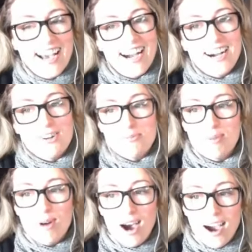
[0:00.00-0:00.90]
I
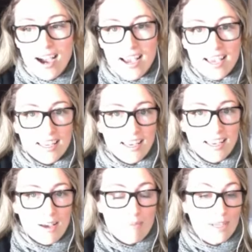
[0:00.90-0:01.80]

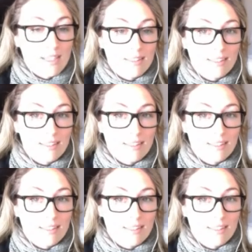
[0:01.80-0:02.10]
am a